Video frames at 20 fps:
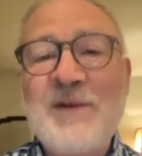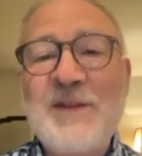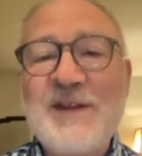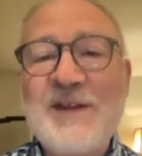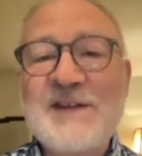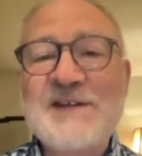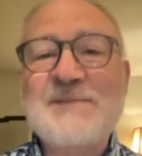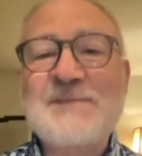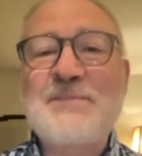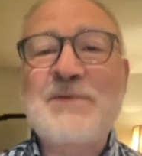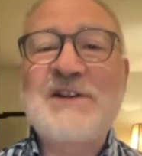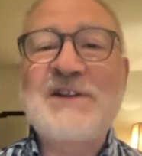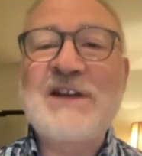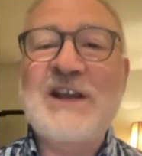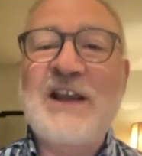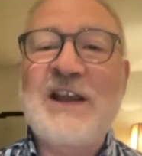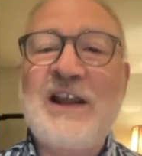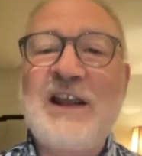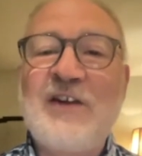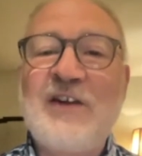this
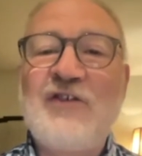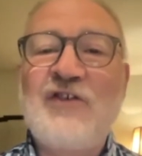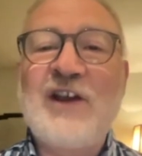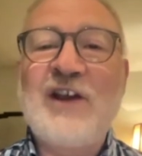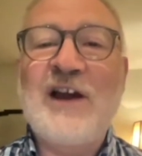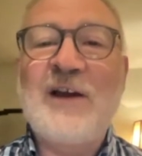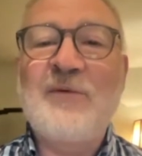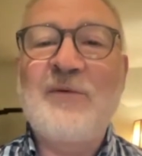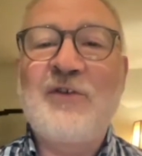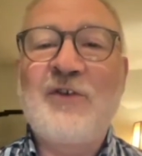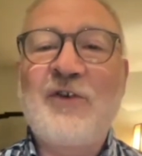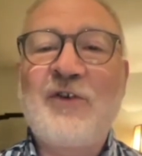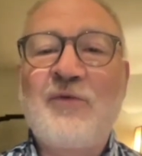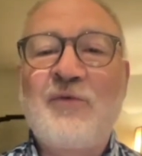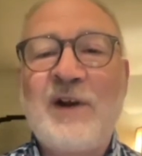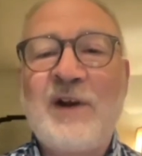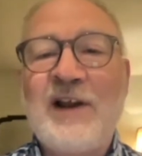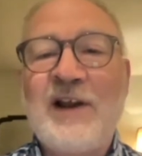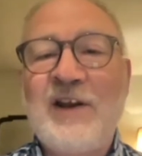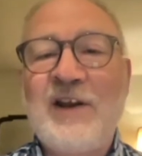particular chapter
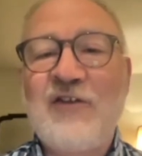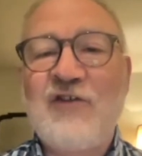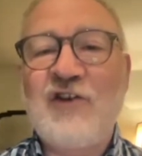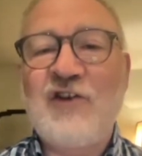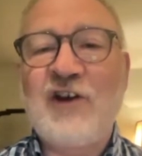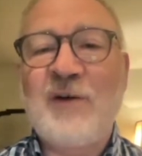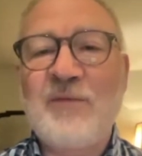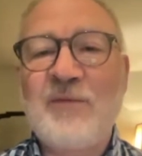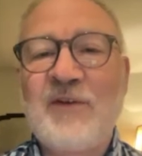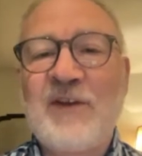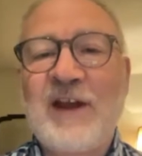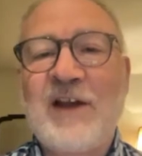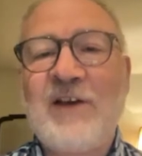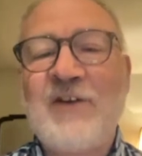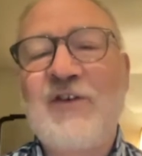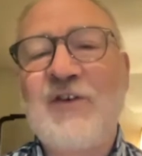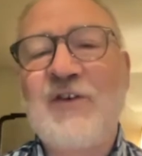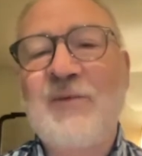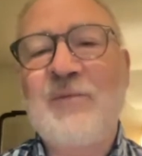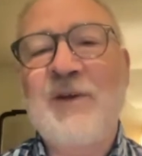really jumped
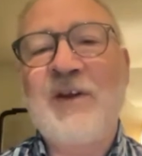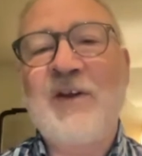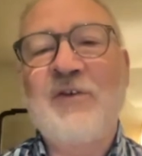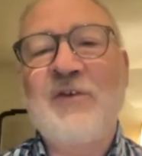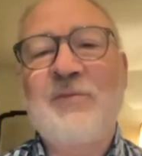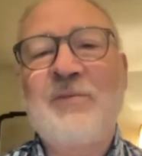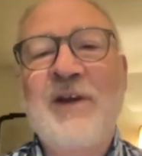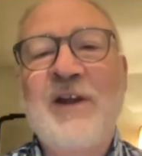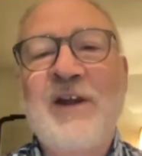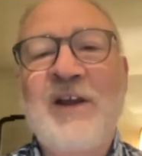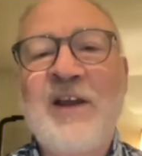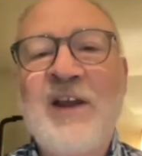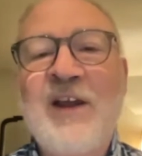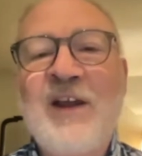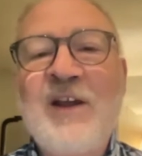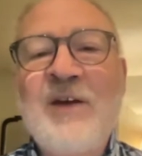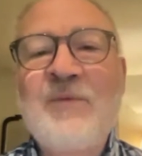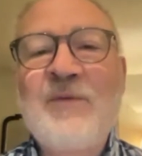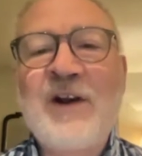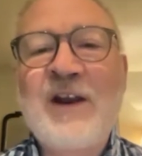out at me as being
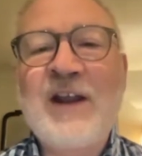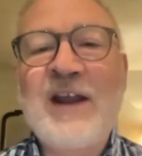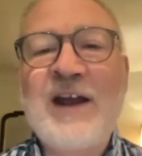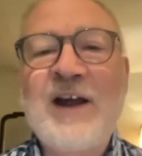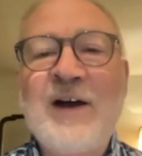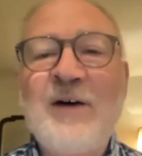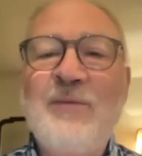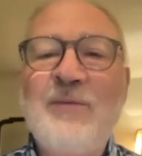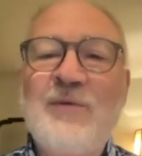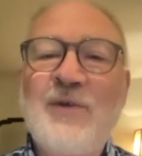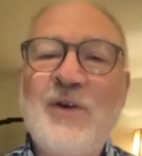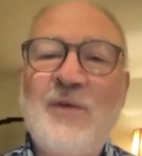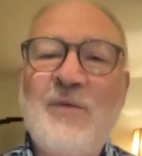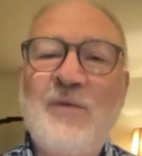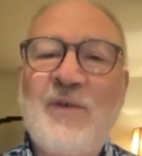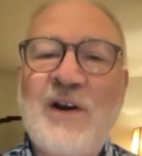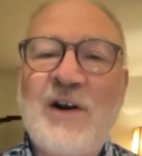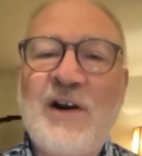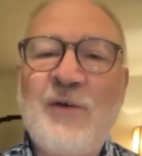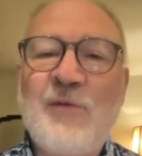very helpful
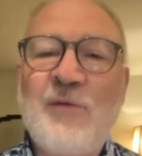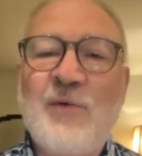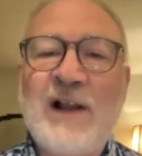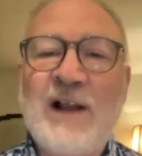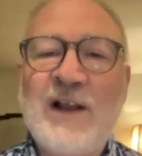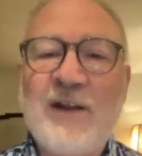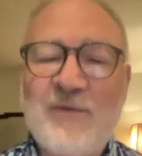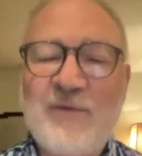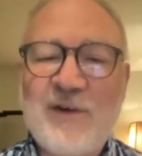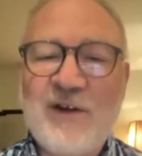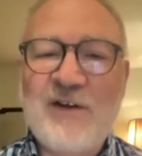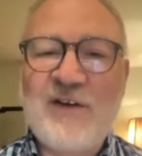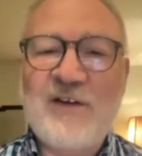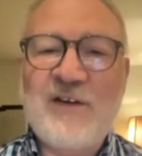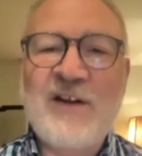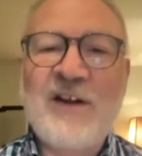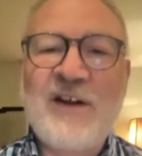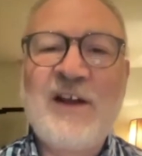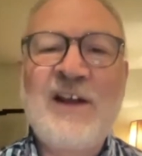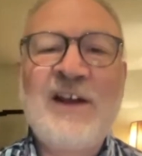and very relevant.